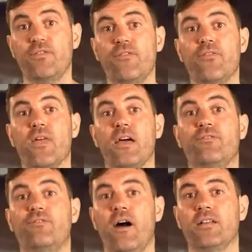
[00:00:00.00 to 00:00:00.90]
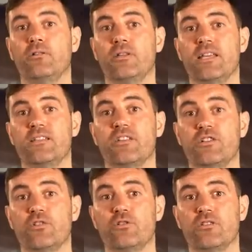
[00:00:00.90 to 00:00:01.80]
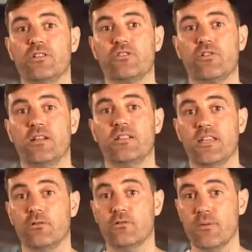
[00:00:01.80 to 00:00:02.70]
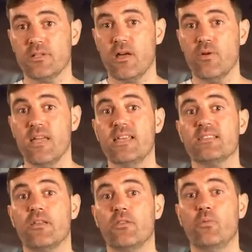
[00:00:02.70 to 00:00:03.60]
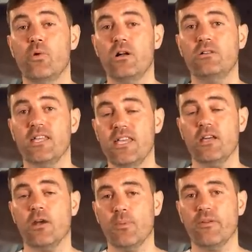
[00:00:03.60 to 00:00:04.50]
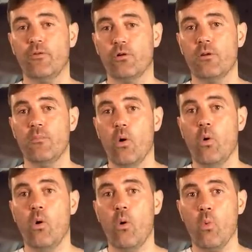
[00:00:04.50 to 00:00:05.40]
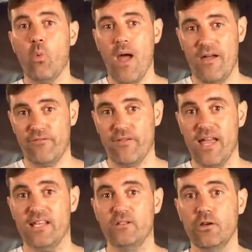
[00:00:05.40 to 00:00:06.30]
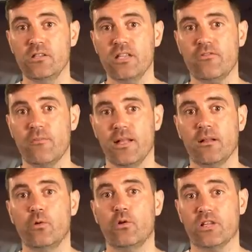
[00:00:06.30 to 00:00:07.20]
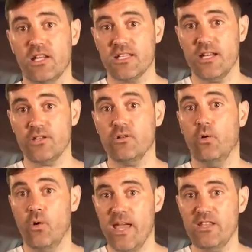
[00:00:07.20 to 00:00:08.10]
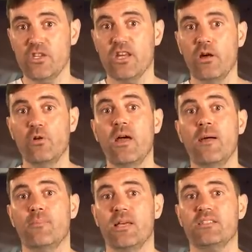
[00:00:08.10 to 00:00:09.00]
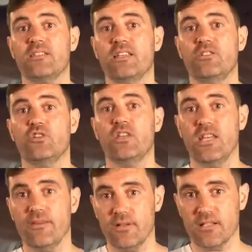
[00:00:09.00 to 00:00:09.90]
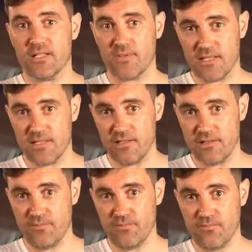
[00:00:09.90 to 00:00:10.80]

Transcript: fifth and final institution that's trying to kill crypto is the World Economic Forum, or WEF, a non governmental organisation or NGO based in Geneva, Switzerland.